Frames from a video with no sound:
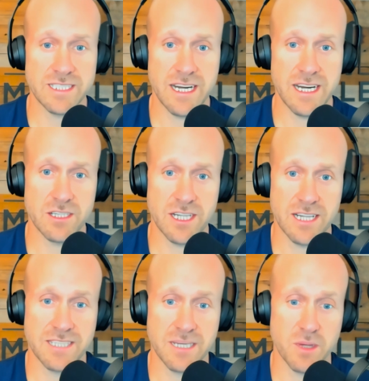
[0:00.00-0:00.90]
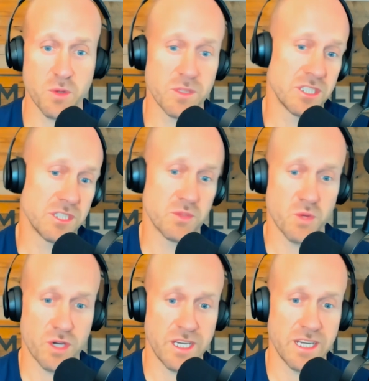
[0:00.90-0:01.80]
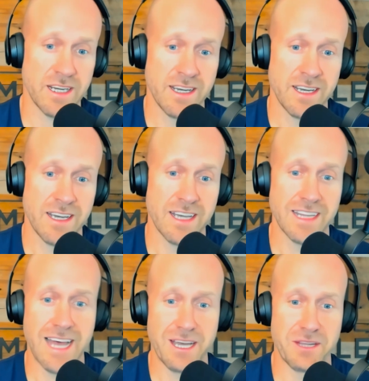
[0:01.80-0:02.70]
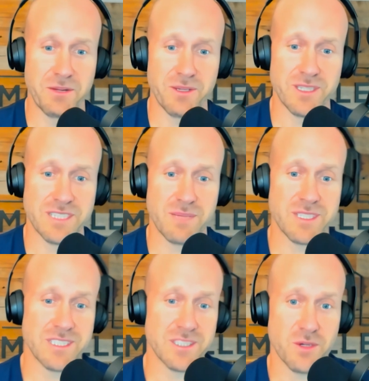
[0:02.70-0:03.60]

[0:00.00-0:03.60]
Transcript: a hairstylist anymore, but she's working a lot in the real estate business.